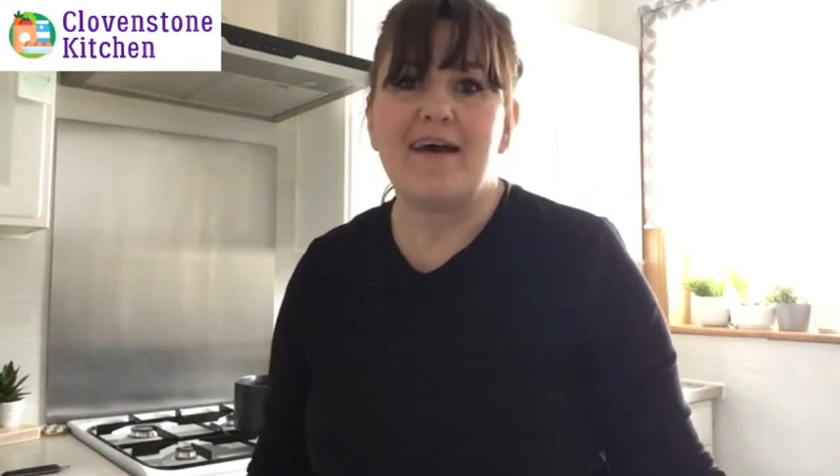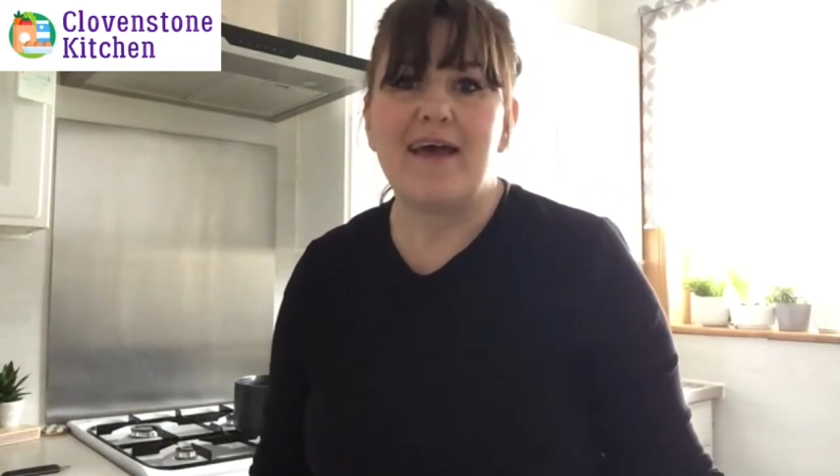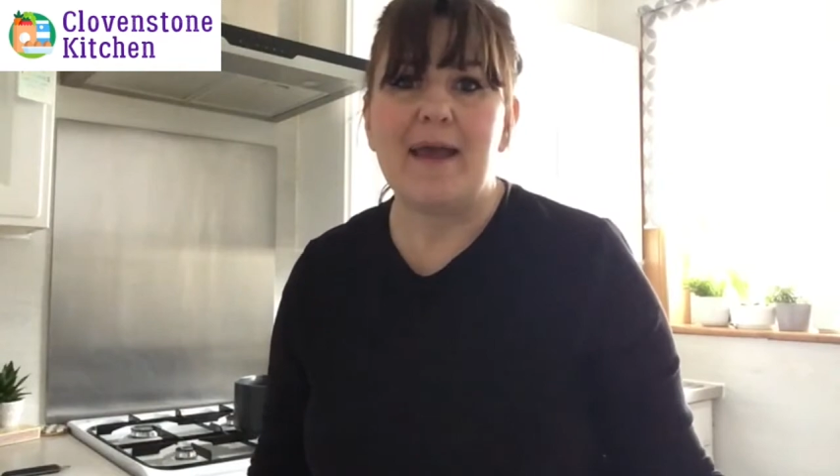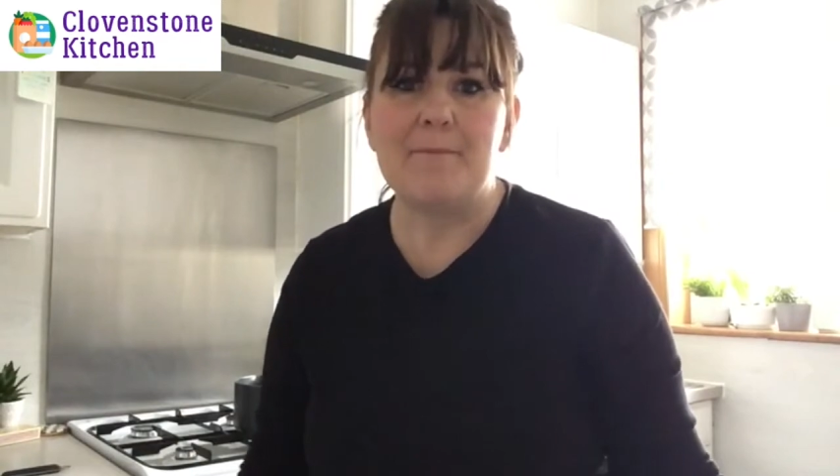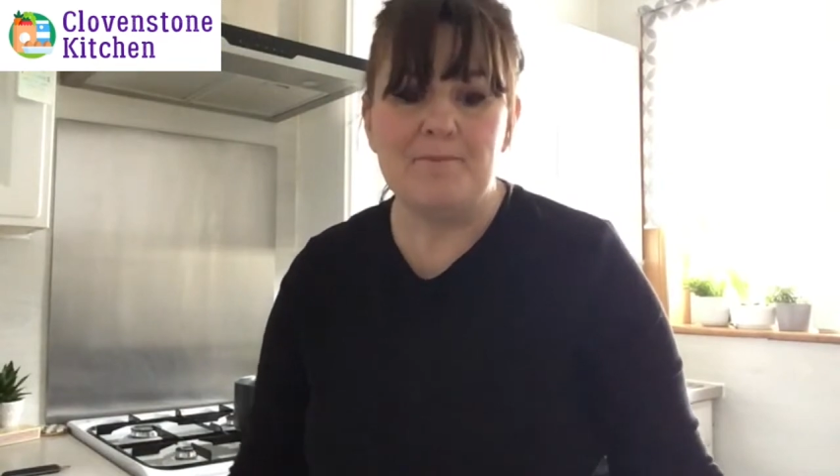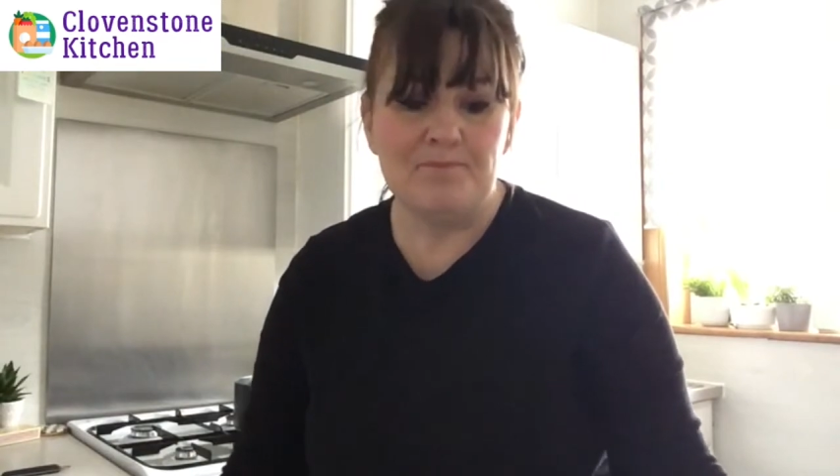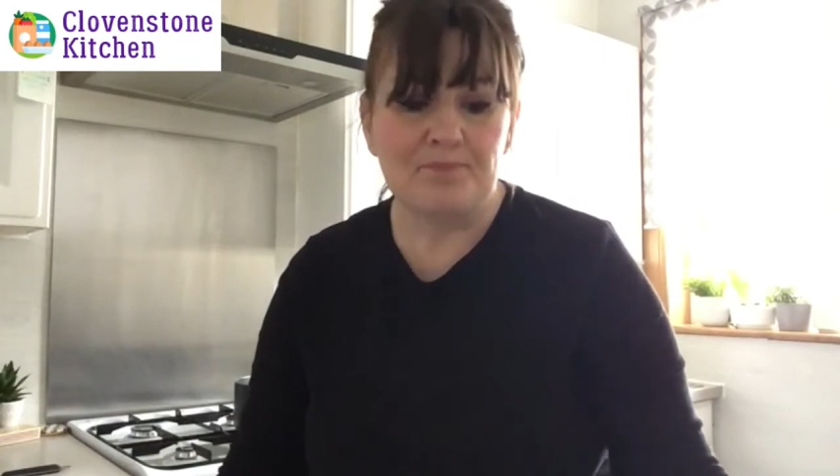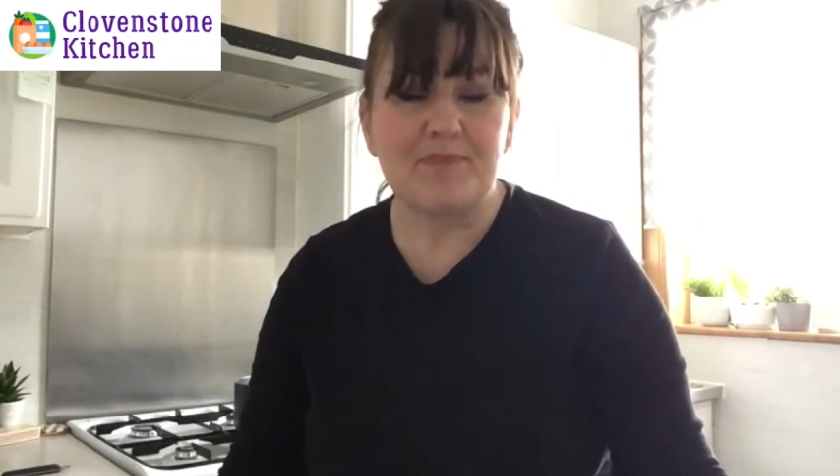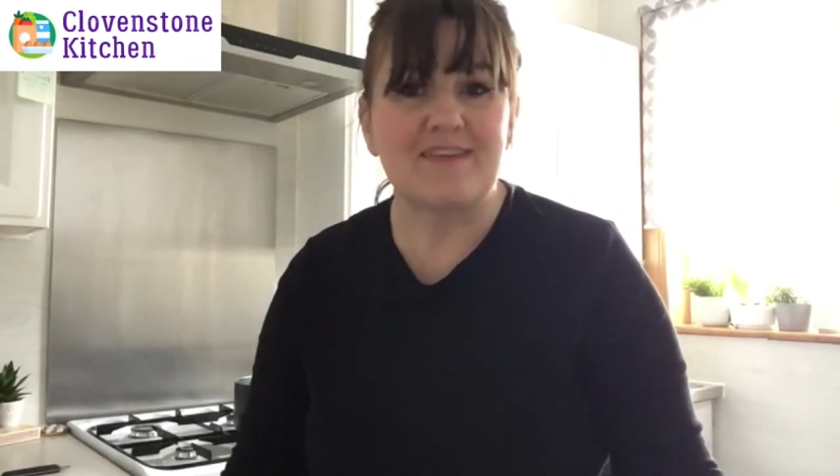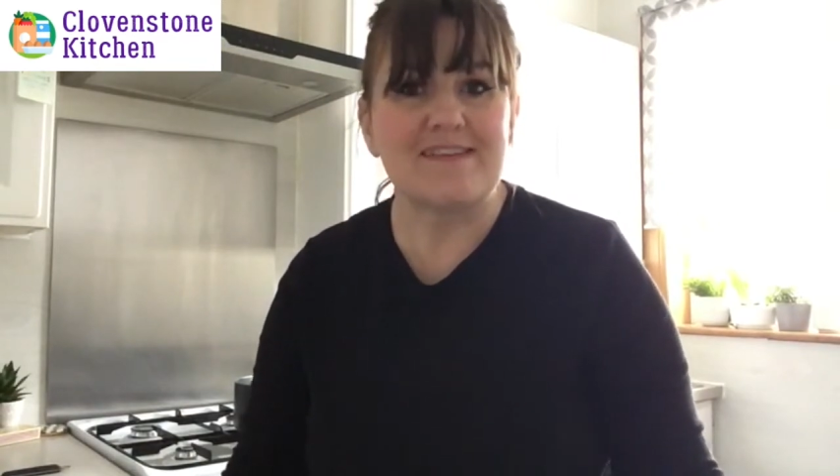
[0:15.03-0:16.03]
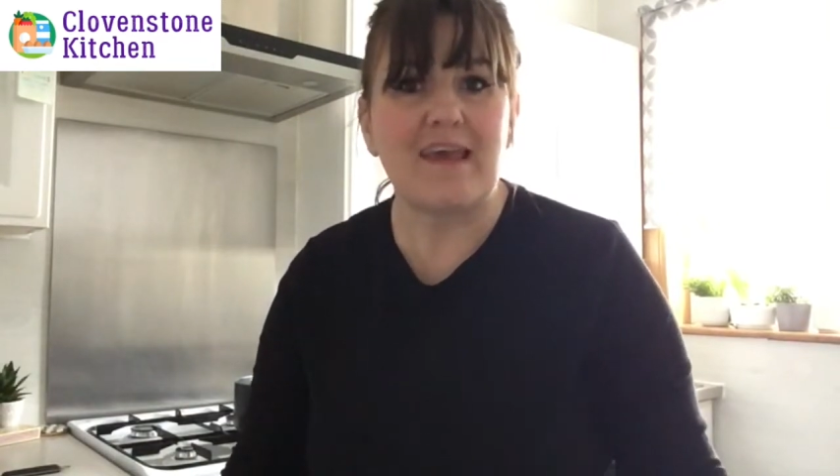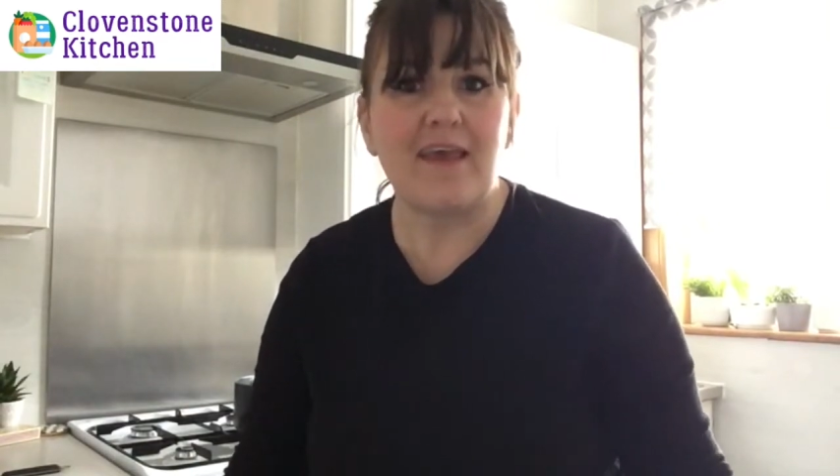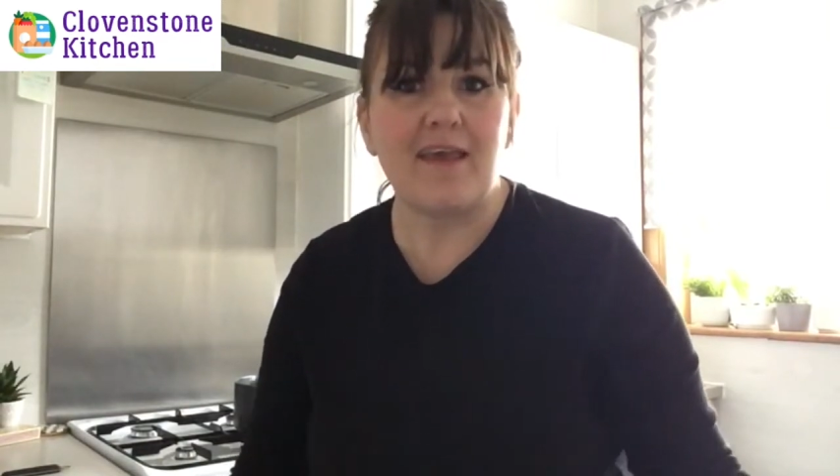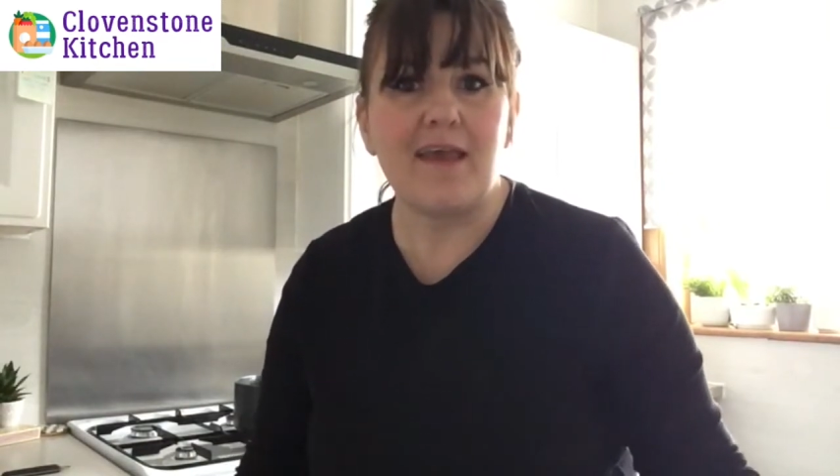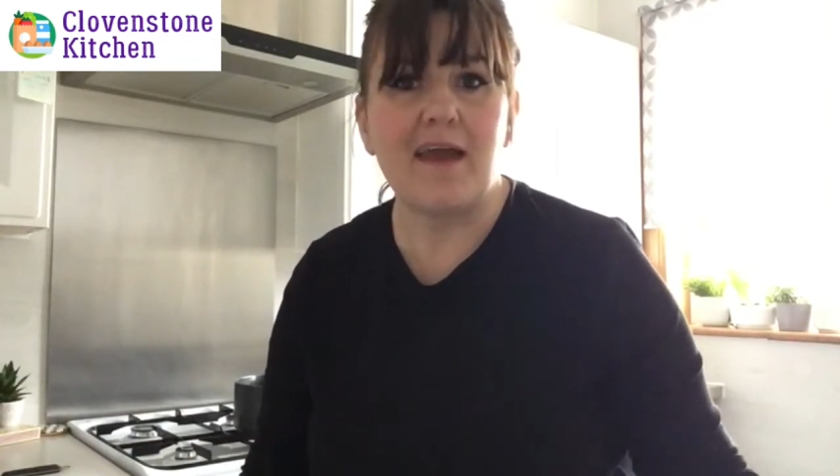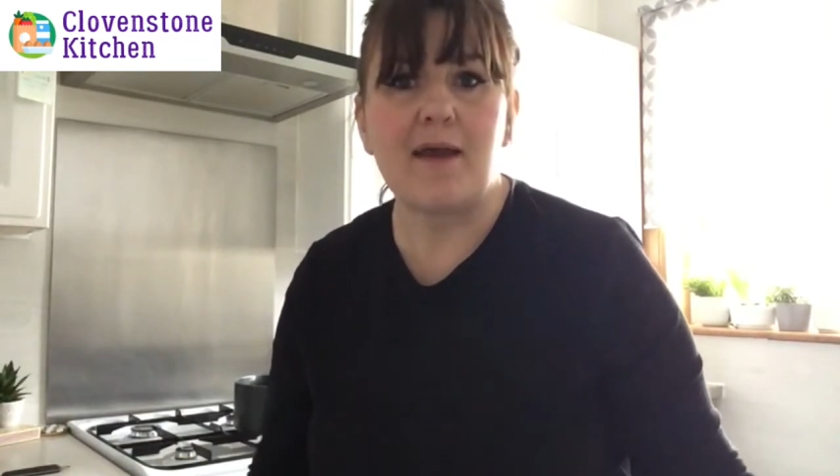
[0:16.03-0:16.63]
Today